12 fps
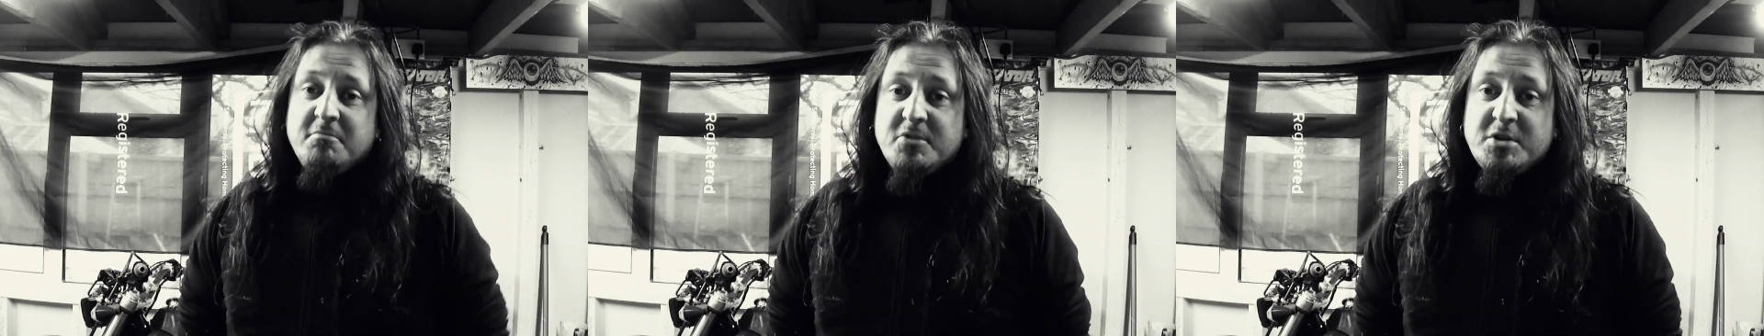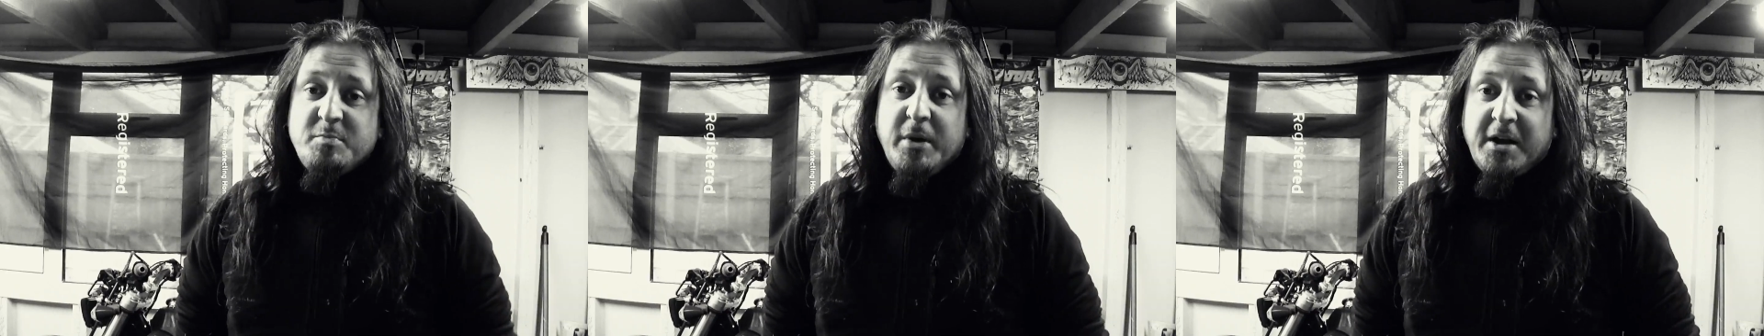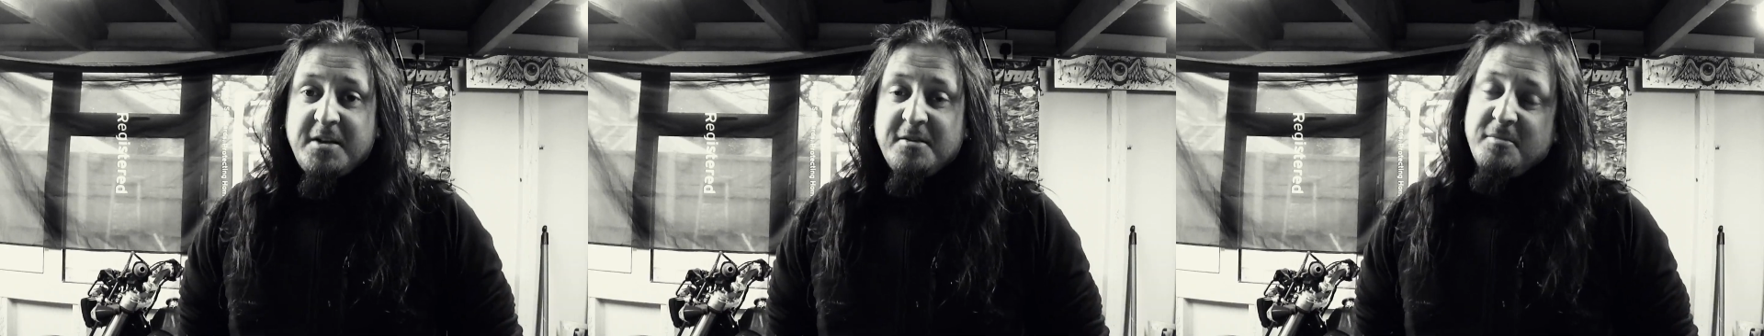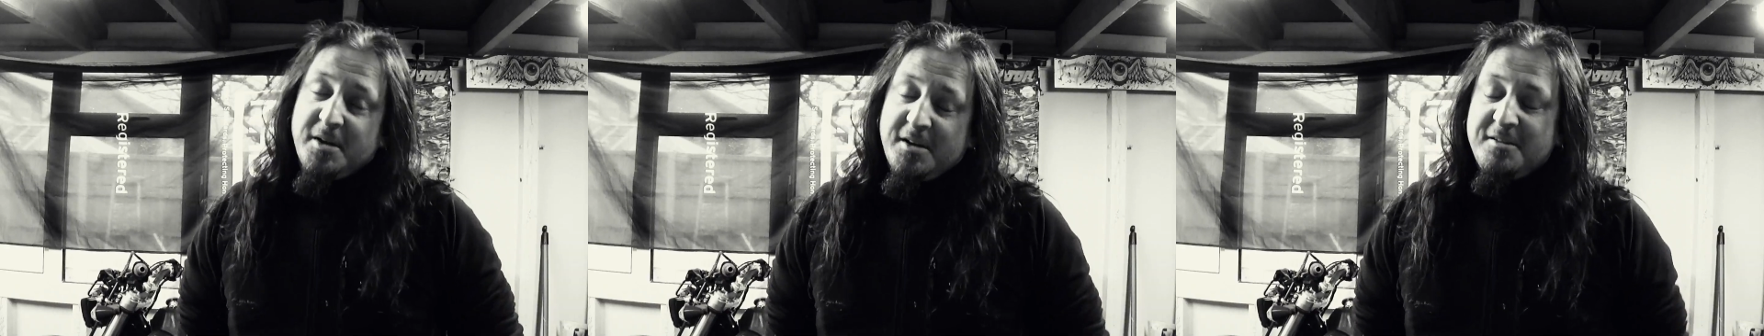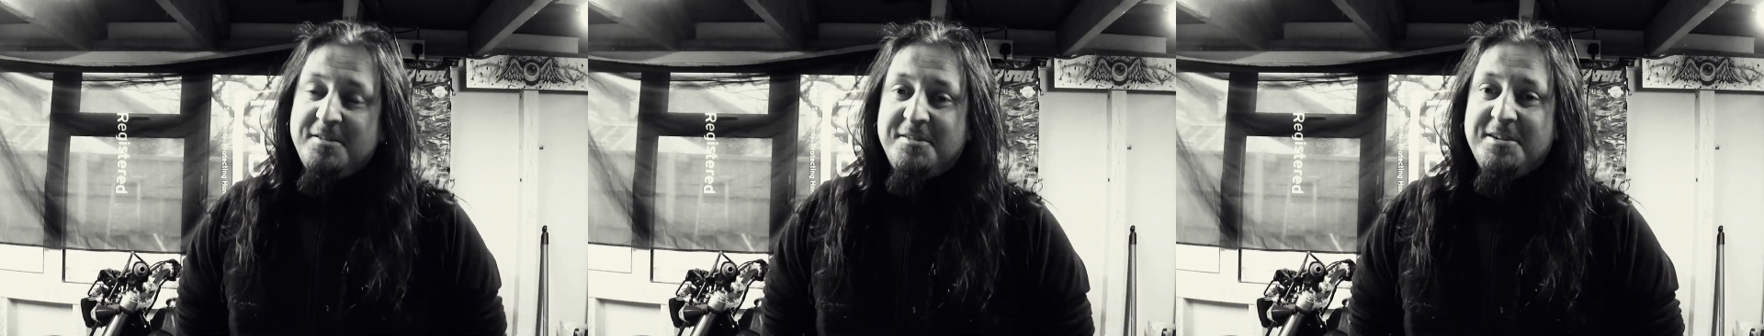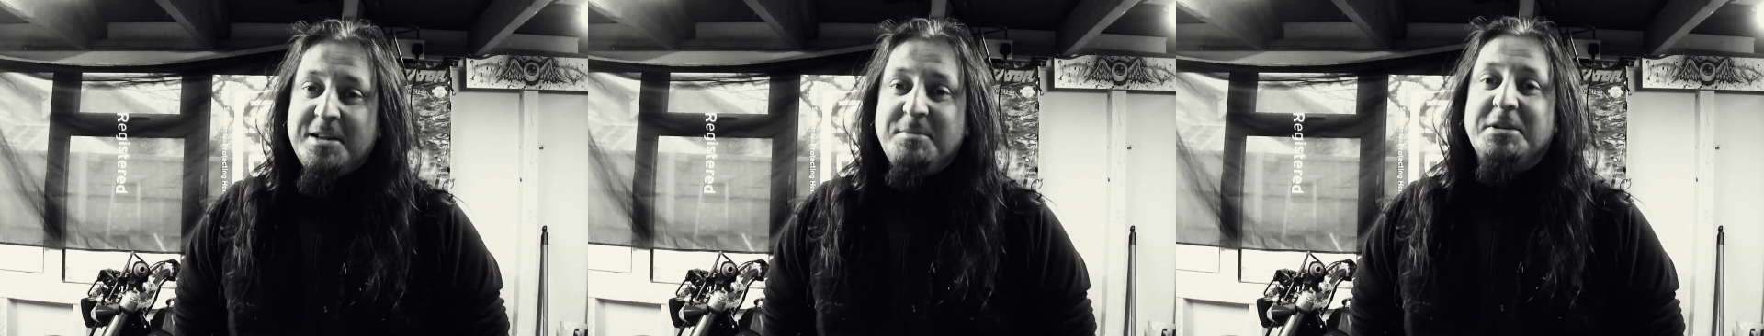She's back, but
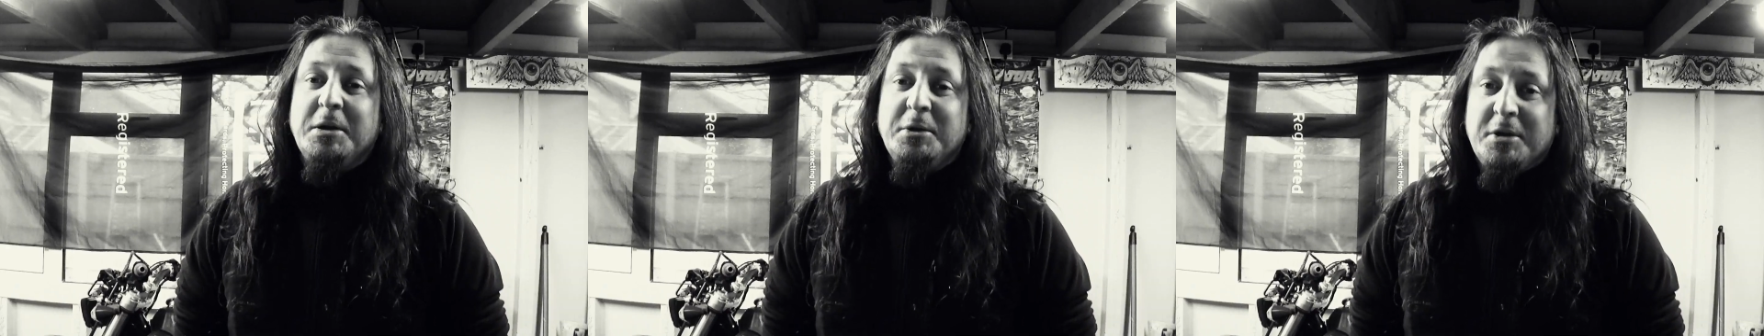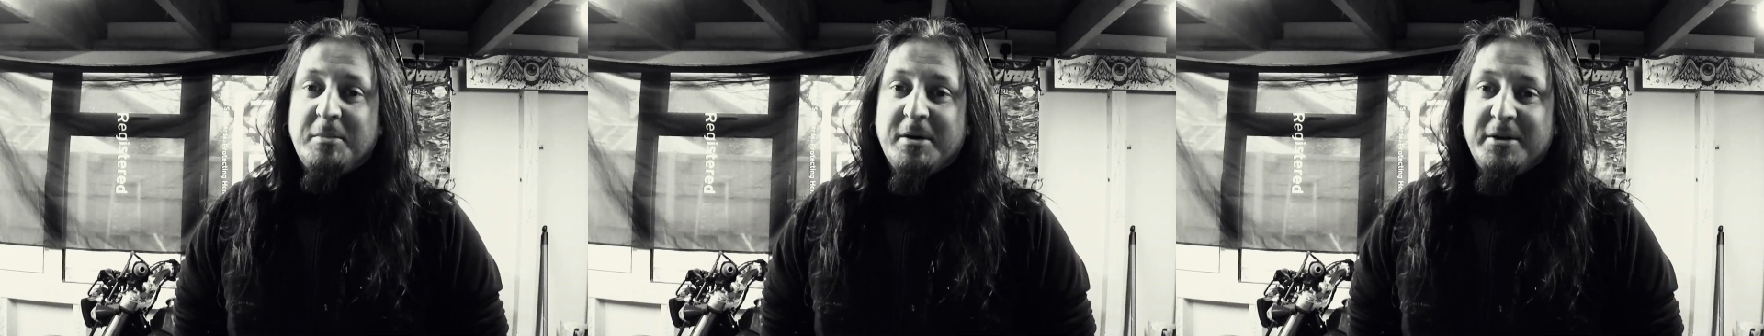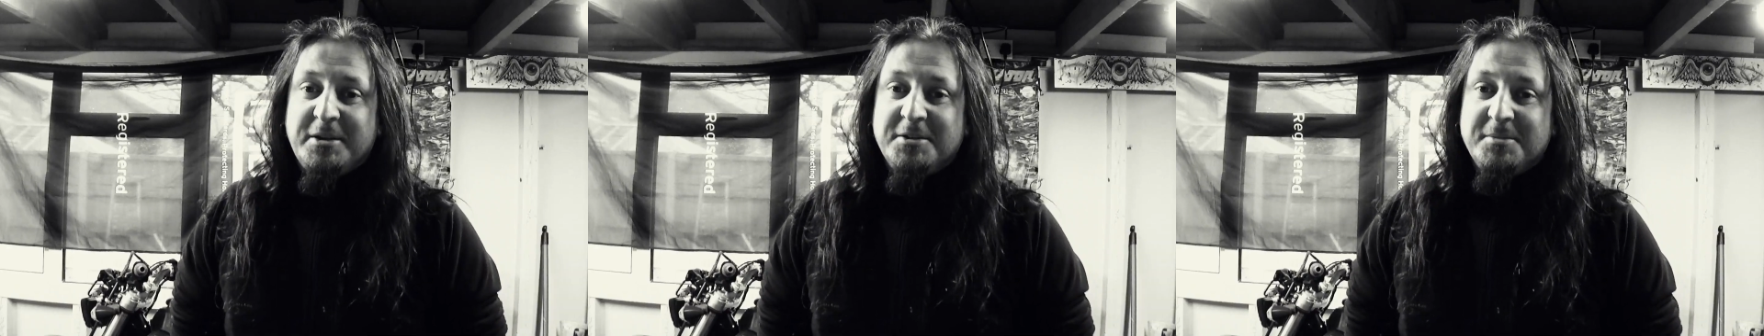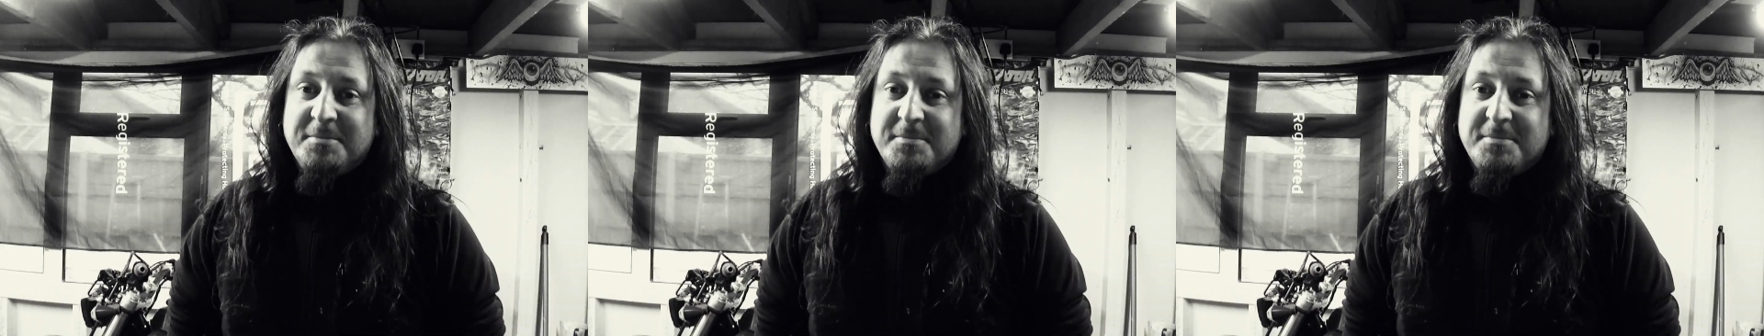let me tell you all about it.